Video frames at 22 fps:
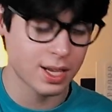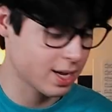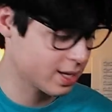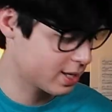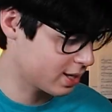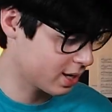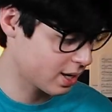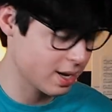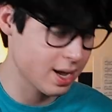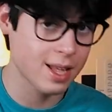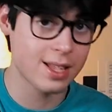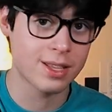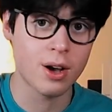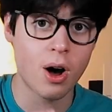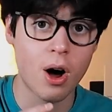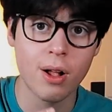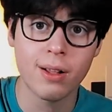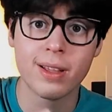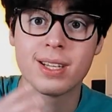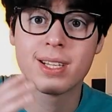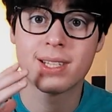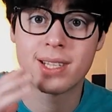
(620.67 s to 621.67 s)
It's like, it's
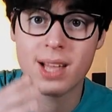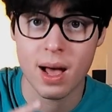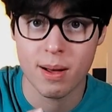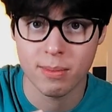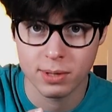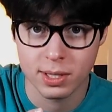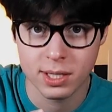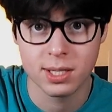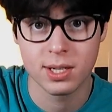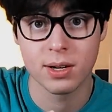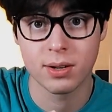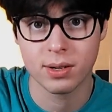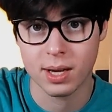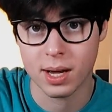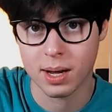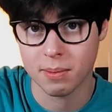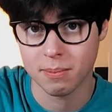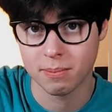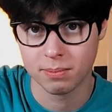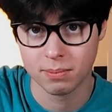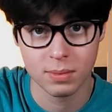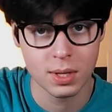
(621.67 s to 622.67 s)
all established,
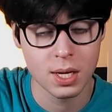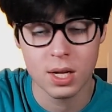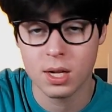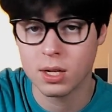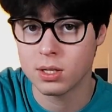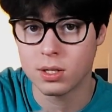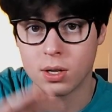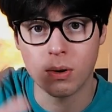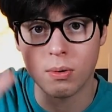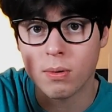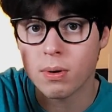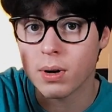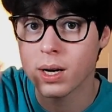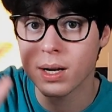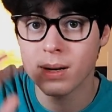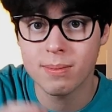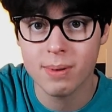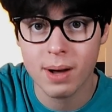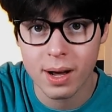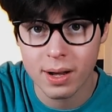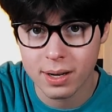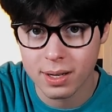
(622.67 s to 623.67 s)
okay? Don't worry
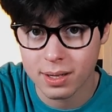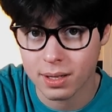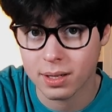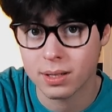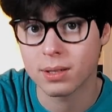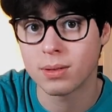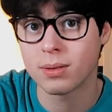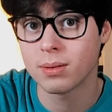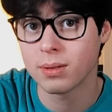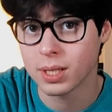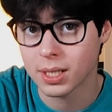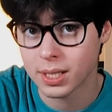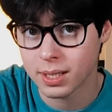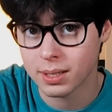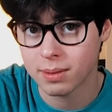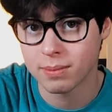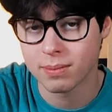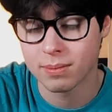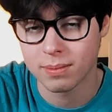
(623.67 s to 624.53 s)
about it. Don't worry.